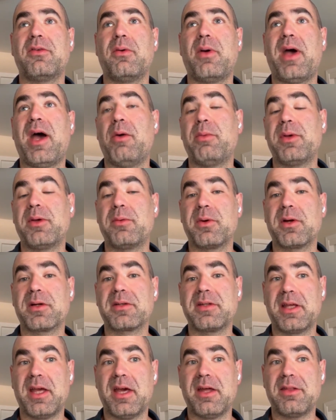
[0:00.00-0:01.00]
also how we work
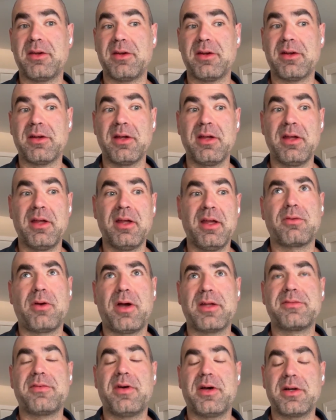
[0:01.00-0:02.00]
together
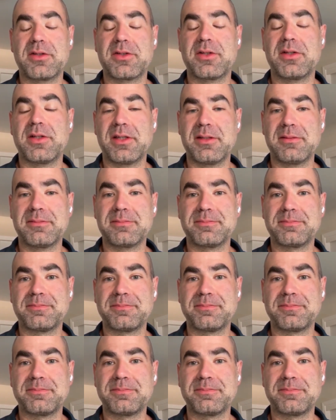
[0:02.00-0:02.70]
cross-functionally.